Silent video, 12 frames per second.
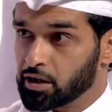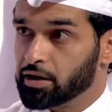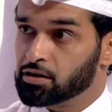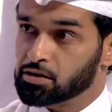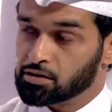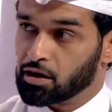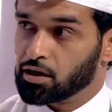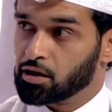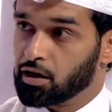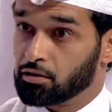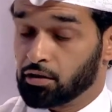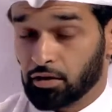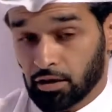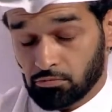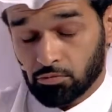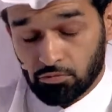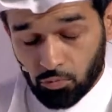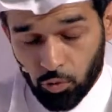legacies that
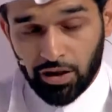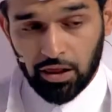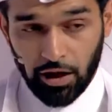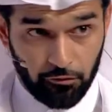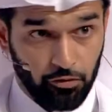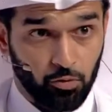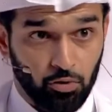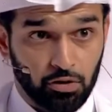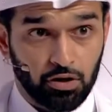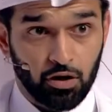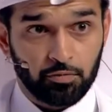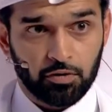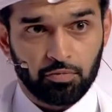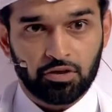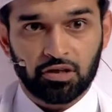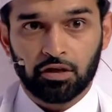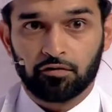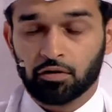we'd like for the World Cup
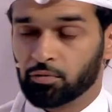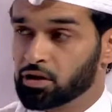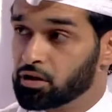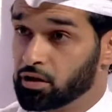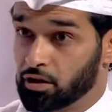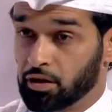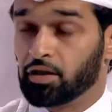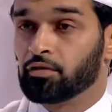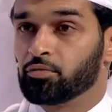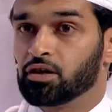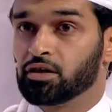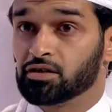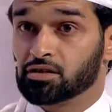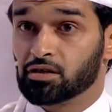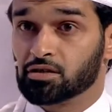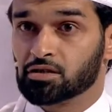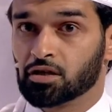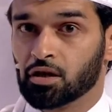to leave in the Middle East
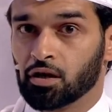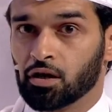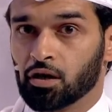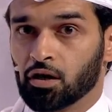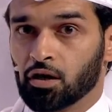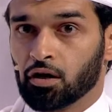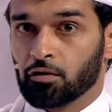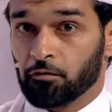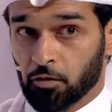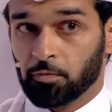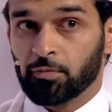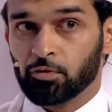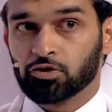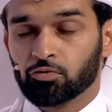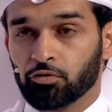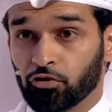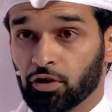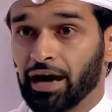is for
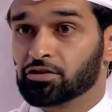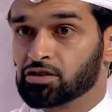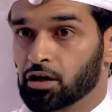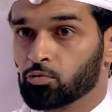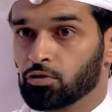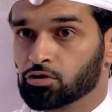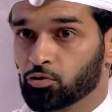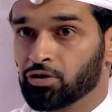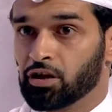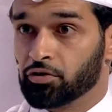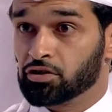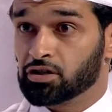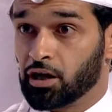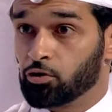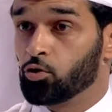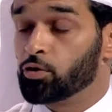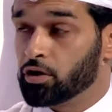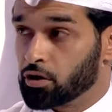the outside world to really understand
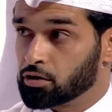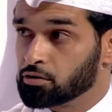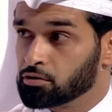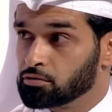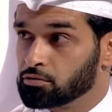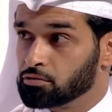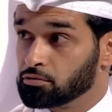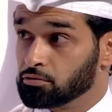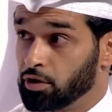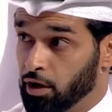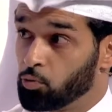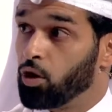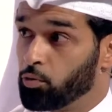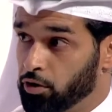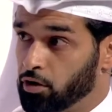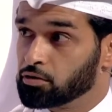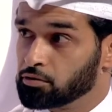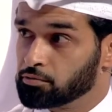who we are and what we are.